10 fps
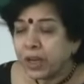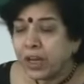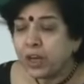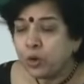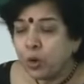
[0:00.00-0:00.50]

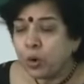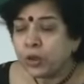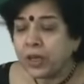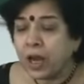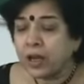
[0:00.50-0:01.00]
In
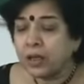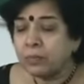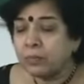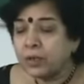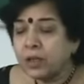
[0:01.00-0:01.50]
no
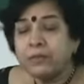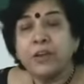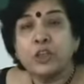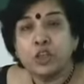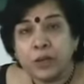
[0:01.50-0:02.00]
time,
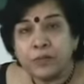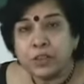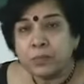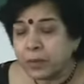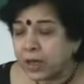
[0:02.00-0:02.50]
Veer
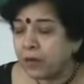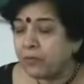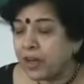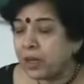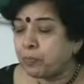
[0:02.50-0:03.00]
Shaivism became
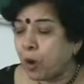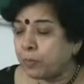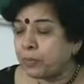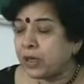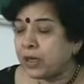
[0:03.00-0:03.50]
very
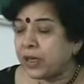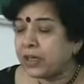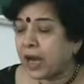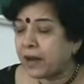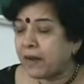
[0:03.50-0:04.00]
popular
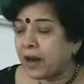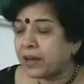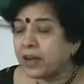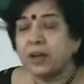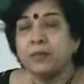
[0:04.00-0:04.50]
in
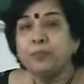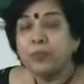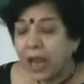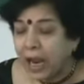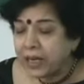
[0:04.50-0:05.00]
Karnataka
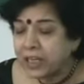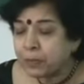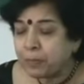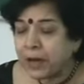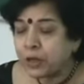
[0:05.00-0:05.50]
and it
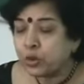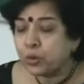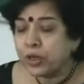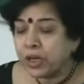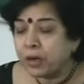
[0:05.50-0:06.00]
spread
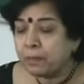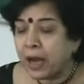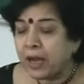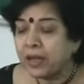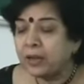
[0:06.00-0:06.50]
to
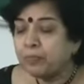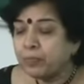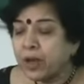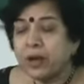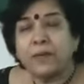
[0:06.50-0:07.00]
nearby
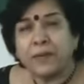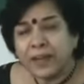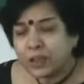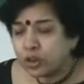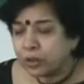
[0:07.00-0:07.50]
uh,
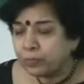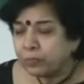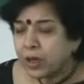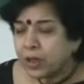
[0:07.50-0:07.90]
region.